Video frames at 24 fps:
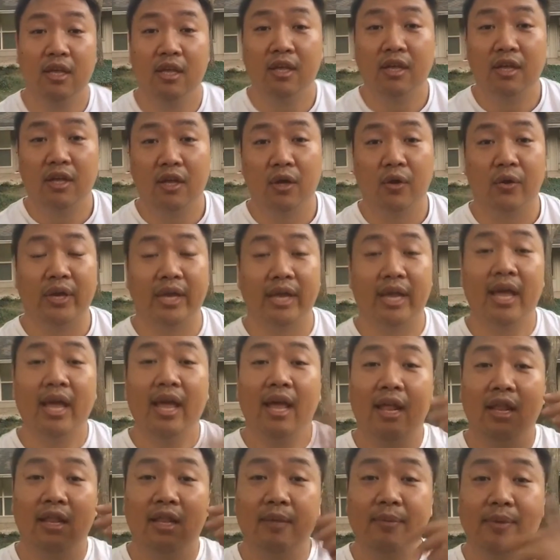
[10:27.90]
Okay,
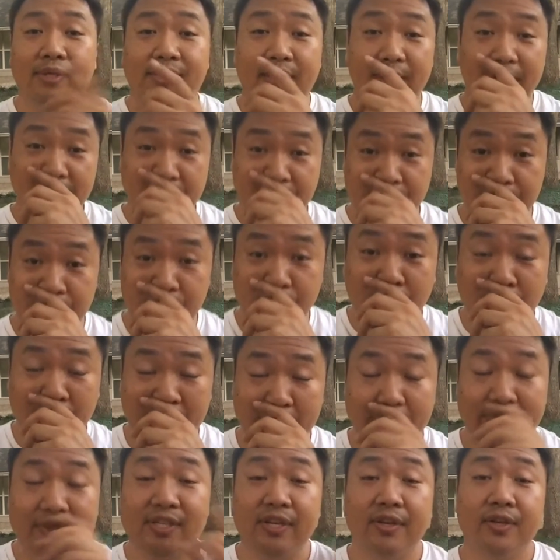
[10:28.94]
let me tell you a story.
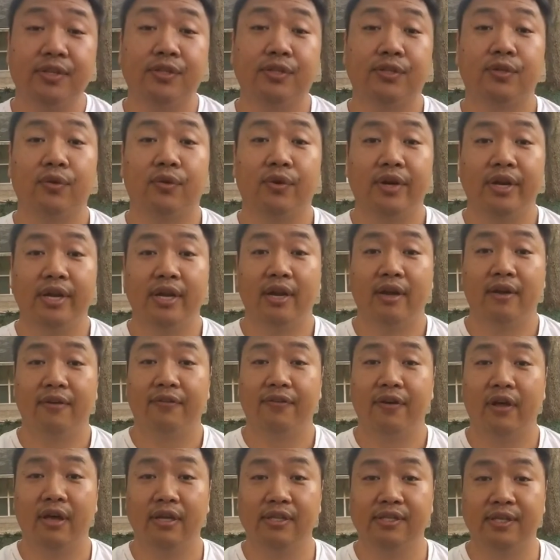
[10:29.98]
Let me tell you a story
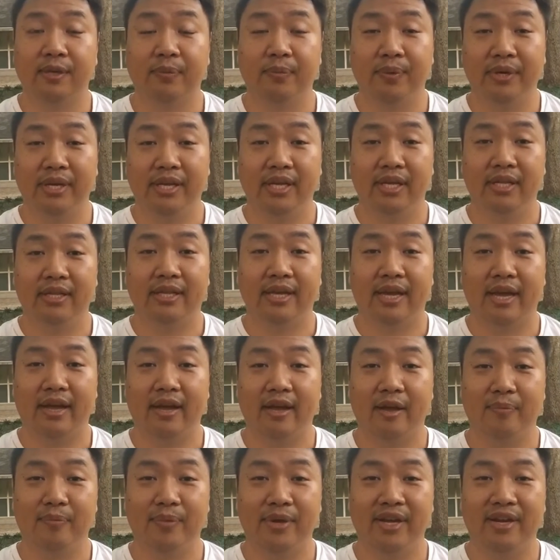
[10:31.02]
of somebody that
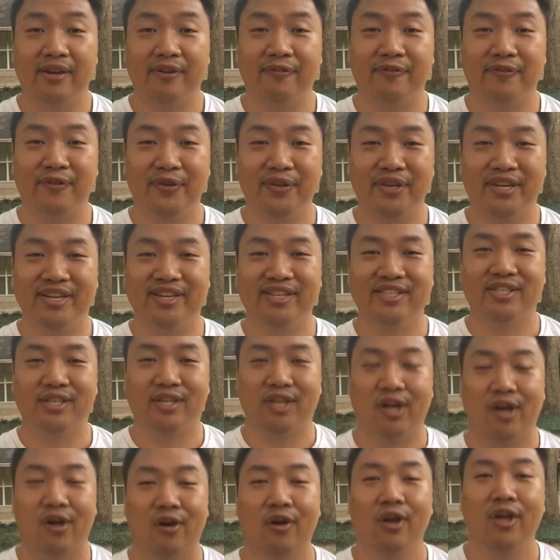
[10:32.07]
I met a few years
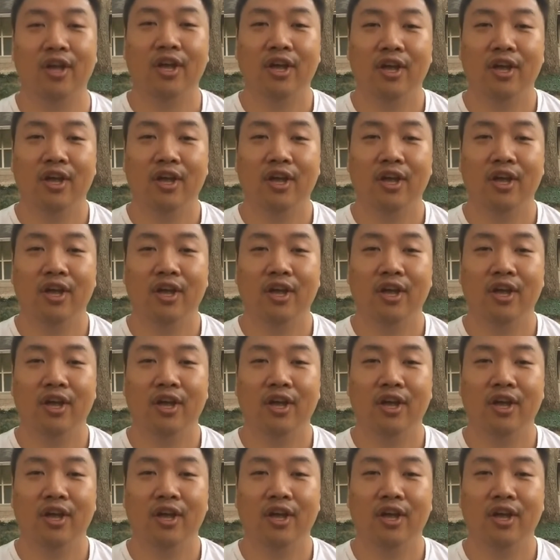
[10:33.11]
ago